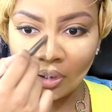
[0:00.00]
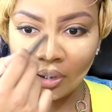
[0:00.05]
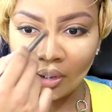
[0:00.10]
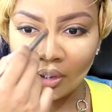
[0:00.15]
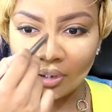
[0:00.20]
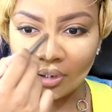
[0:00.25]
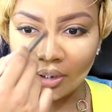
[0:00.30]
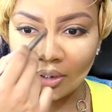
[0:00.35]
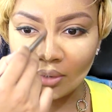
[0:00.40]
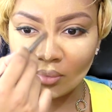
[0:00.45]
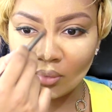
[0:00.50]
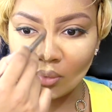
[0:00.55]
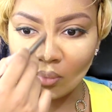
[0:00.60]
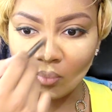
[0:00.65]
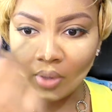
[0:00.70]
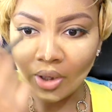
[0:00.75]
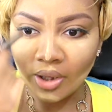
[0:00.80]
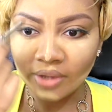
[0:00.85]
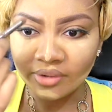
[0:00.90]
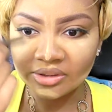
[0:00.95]
And I don't know
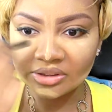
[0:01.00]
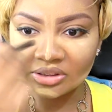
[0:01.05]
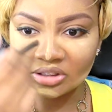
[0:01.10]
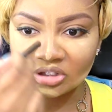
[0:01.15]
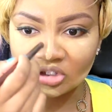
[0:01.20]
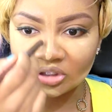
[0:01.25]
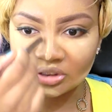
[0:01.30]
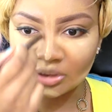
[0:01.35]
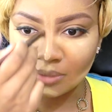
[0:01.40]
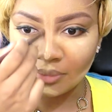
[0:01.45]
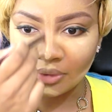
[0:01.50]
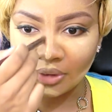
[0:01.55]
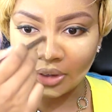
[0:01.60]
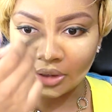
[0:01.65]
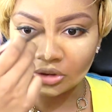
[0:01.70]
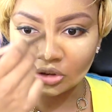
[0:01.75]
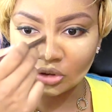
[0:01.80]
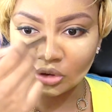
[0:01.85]
why, this is just something I do.